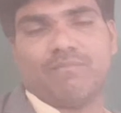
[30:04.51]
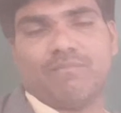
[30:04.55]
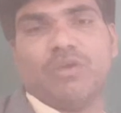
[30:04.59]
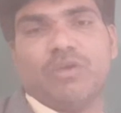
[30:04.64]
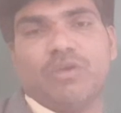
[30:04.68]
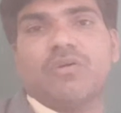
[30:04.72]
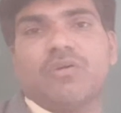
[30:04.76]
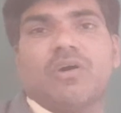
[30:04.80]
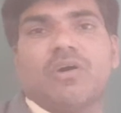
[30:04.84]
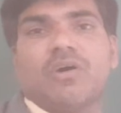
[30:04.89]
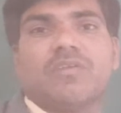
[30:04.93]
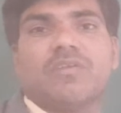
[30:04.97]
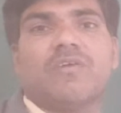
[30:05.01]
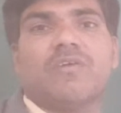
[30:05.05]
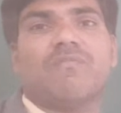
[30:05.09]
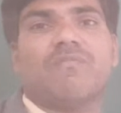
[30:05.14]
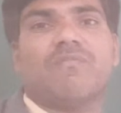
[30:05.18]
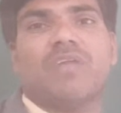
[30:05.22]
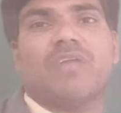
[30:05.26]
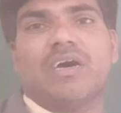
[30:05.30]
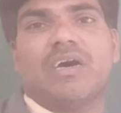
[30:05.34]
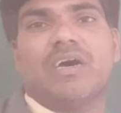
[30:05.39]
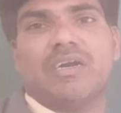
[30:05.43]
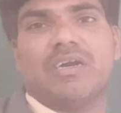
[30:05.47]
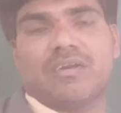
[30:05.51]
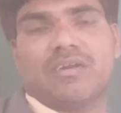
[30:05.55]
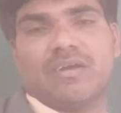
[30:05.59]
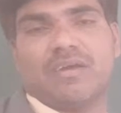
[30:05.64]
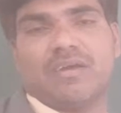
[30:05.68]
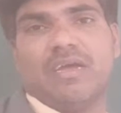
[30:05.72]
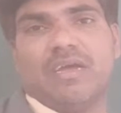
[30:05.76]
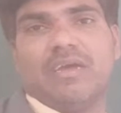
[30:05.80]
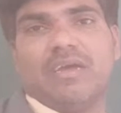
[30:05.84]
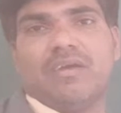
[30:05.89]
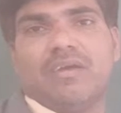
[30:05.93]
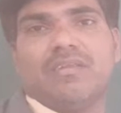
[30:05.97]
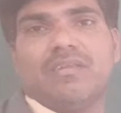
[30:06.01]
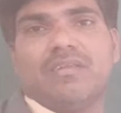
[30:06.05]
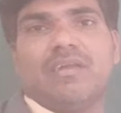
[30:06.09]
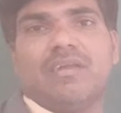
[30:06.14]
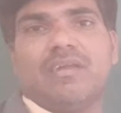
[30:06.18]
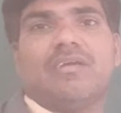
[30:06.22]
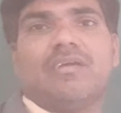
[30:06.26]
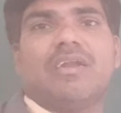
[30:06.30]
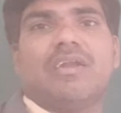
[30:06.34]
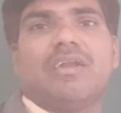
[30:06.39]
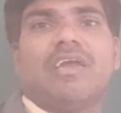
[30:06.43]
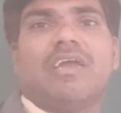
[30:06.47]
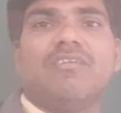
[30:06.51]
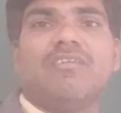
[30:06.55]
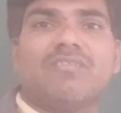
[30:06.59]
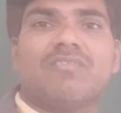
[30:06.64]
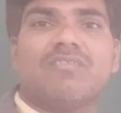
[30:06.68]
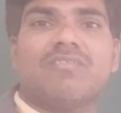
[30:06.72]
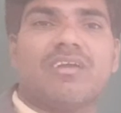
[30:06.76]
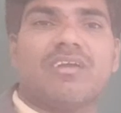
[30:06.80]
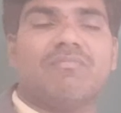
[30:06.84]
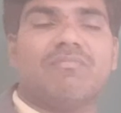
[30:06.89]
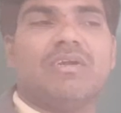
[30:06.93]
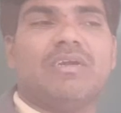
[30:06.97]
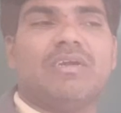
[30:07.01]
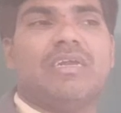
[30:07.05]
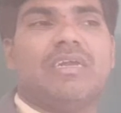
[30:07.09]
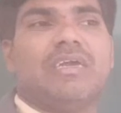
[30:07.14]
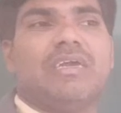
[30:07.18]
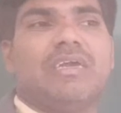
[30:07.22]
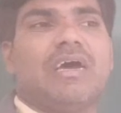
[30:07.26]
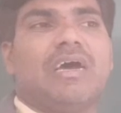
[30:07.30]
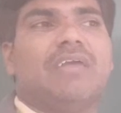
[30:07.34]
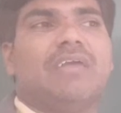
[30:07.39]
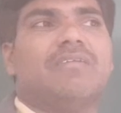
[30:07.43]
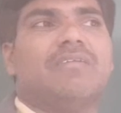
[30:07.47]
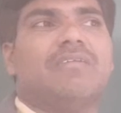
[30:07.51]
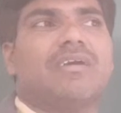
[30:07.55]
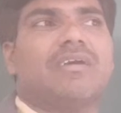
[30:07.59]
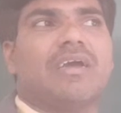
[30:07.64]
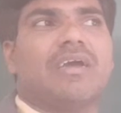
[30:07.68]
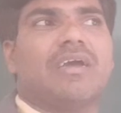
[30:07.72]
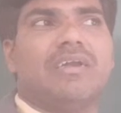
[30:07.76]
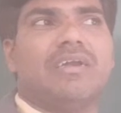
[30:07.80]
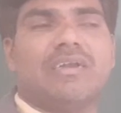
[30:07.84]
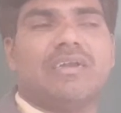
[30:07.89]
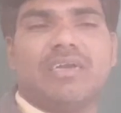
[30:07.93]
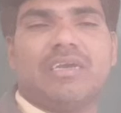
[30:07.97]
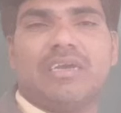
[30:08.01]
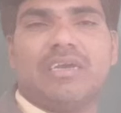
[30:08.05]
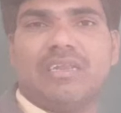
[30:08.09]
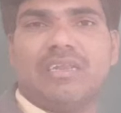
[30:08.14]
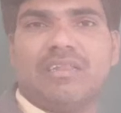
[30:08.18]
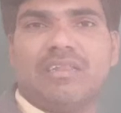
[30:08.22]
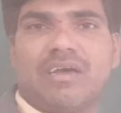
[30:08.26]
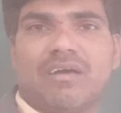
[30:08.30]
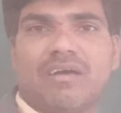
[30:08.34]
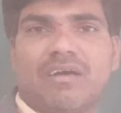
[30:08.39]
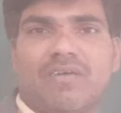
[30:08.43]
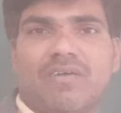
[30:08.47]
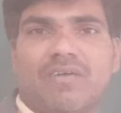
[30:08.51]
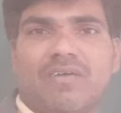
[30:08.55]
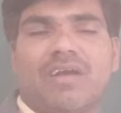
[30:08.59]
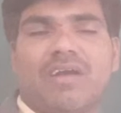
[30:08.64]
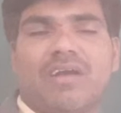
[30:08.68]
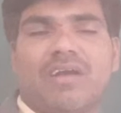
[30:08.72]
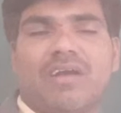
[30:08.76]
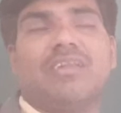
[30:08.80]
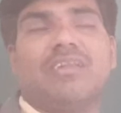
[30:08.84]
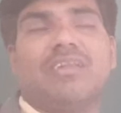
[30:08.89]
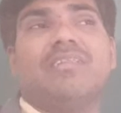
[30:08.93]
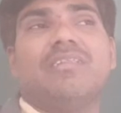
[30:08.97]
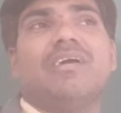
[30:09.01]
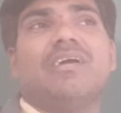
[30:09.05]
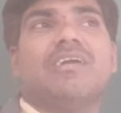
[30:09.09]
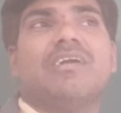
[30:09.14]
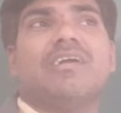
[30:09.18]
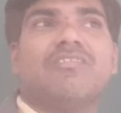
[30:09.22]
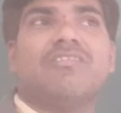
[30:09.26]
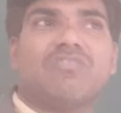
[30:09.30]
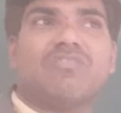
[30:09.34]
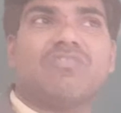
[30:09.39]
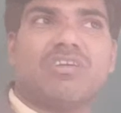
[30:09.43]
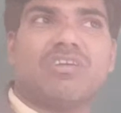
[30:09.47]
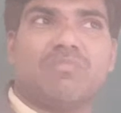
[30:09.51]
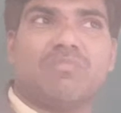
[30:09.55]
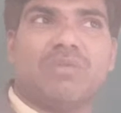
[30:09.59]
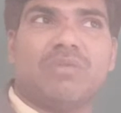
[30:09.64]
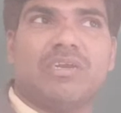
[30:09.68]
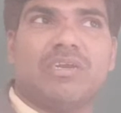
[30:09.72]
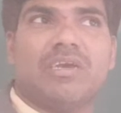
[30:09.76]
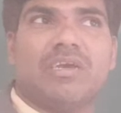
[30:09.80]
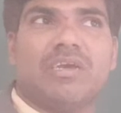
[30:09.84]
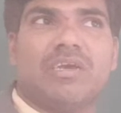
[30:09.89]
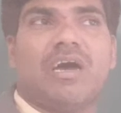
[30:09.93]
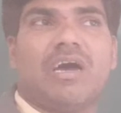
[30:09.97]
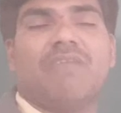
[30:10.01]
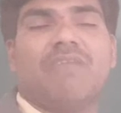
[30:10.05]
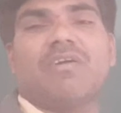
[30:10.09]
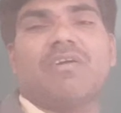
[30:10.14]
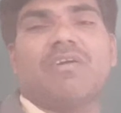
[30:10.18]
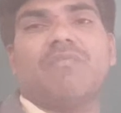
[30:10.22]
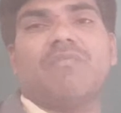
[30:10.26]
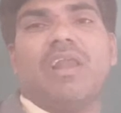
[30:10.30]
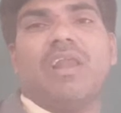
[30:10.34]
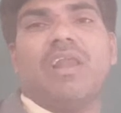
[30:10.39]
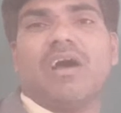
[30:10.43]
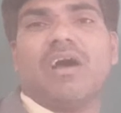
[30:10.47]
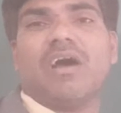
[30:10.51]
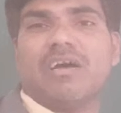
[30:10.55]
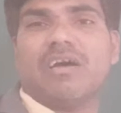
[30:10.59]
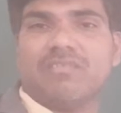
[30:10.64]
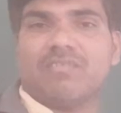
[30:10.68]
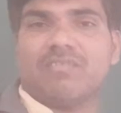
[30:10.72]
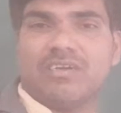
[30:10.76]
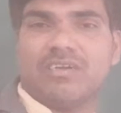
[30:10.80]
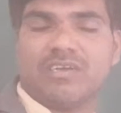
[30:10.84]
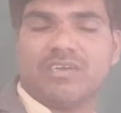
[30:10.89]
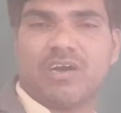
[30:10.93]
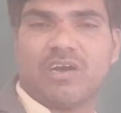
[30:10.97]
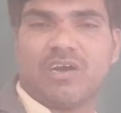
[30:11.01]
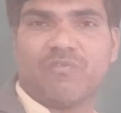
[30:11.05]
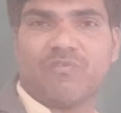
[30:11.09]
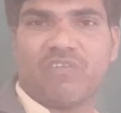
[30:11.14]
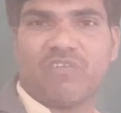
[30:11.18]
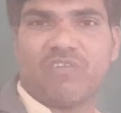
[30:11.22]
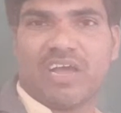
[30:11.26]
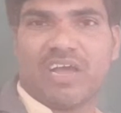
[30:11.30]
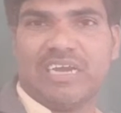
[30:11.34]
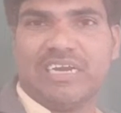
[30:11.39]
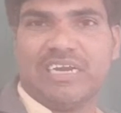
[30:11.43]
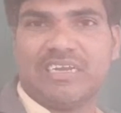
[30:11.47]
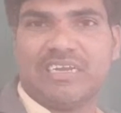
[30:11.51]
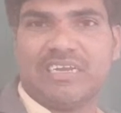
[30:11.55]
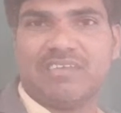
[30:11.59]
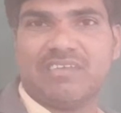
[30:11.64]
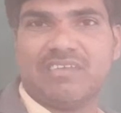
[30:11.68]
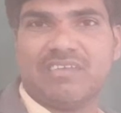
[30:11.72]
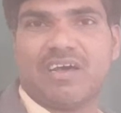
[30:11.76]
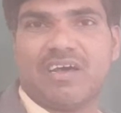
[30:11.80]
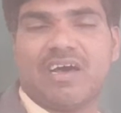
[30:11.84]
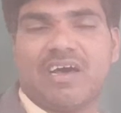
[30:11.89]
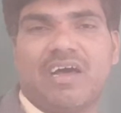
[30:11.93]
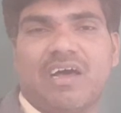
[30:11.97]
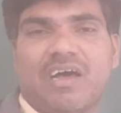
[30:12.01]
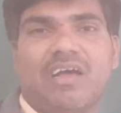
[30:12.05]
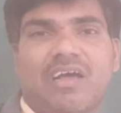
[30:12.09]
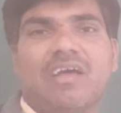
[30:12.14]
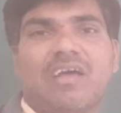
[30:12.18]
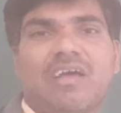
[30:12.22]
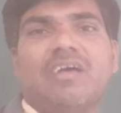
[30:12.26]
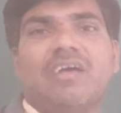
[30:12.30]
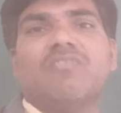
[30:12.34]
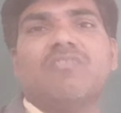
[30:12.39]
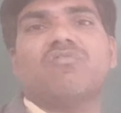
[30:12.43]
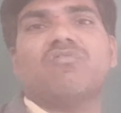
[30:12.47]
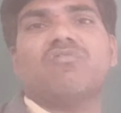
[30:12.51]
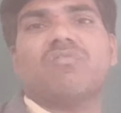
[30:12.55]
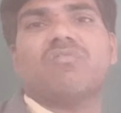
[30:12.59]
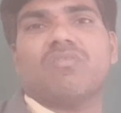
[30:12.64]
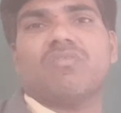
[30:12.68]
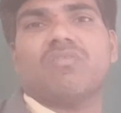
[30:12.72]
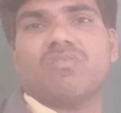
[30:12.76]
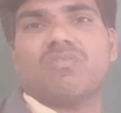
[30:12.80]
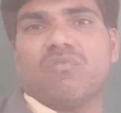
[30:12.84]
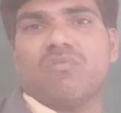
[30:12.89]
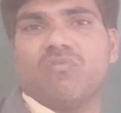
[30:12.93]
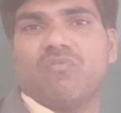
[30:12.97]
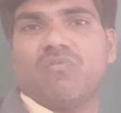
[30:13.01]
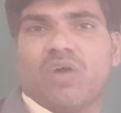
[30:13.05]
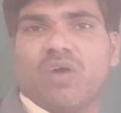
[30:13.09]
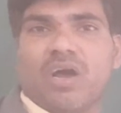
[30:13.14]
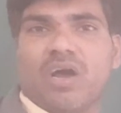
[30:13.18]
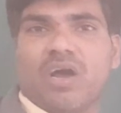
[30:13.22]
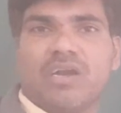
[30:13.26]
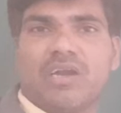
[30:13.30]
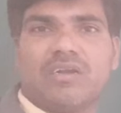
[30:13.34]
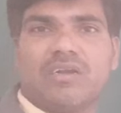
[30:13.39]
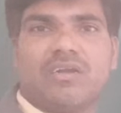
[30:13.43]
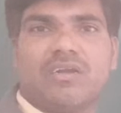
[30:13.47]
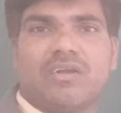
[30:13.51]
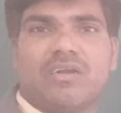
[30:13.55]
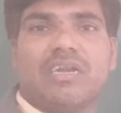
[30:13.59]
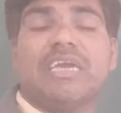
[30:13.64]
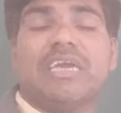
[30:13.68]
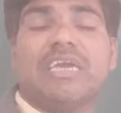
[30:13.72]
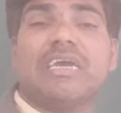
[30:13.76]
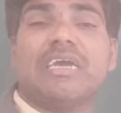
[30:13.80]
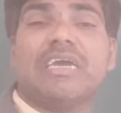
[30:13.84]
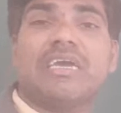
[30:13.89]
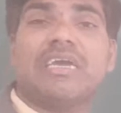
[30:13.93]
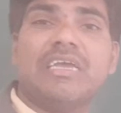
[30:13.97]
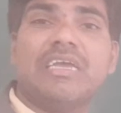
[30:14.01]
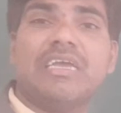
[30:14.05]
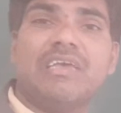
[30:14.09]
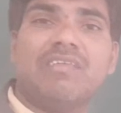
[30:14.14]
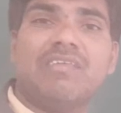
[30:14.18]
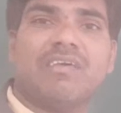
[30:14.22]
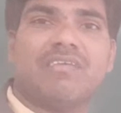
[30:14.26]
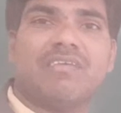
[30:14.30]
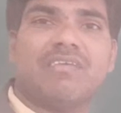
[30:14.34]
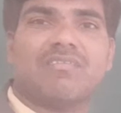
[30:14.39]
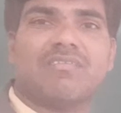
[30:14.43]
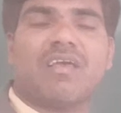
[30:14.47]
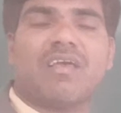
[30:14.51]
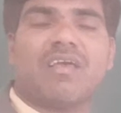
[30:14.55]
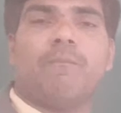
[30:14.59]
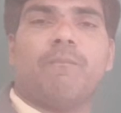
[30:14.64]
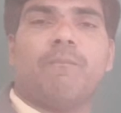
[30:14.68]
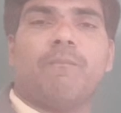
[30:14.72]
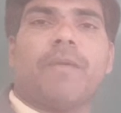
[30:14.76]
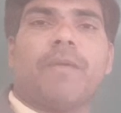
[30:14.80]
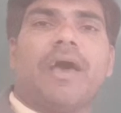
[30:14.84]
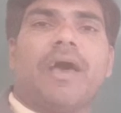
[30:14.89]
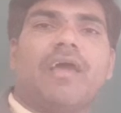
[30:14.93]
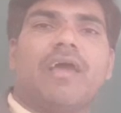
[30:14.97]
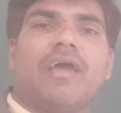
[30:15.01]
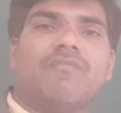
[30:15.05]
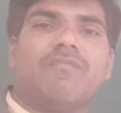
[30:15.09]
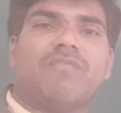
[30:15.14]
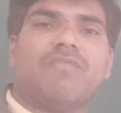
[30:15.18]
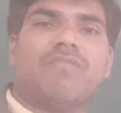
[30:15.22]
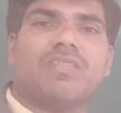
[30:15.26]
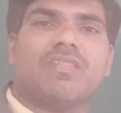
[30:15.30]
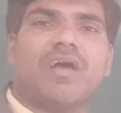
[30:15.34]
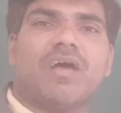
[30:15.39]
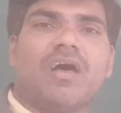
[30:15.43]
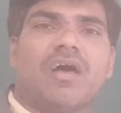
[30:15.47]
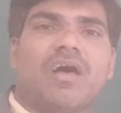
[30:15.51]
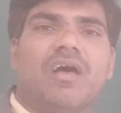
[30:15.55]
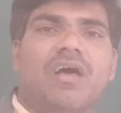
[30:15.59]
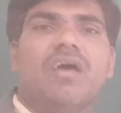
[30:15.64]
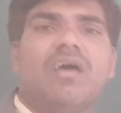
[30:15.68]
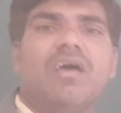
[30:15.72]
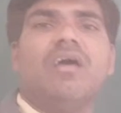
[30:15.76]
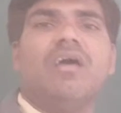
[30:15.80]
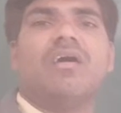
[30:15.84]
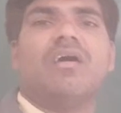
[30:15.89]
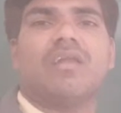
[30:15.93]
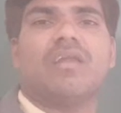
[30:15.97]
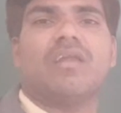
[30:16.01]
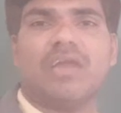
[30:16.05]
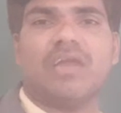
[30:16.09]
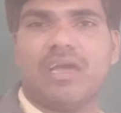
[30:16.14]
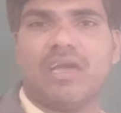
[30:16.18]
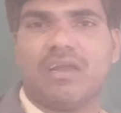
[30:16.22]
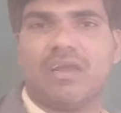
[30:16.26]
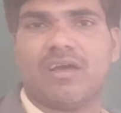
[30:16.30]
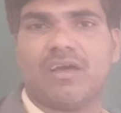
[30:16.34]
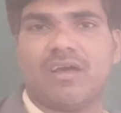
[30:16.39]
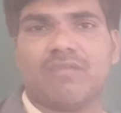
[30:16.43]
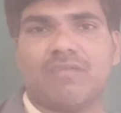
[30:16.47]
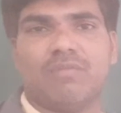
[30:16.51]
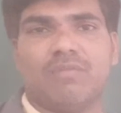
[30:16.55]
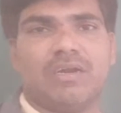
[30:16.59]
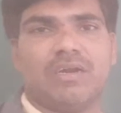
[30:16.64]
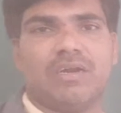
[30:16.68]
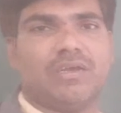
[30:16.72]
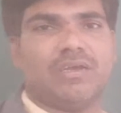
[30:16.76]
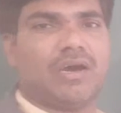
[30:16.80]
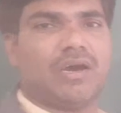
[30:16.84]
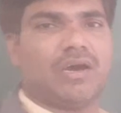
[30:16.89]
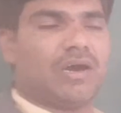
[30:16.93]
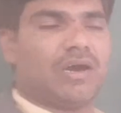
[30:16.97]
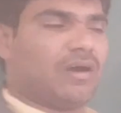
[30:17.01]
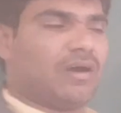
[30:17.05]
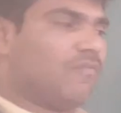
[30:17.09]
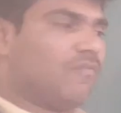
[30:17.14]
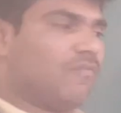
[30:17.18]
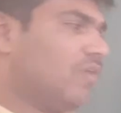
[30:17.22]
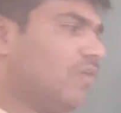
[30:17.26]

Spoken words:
Because of that, there is a denser media is a contained in the denser media, the velocity of light is somewhat decreases compared with the rarer media.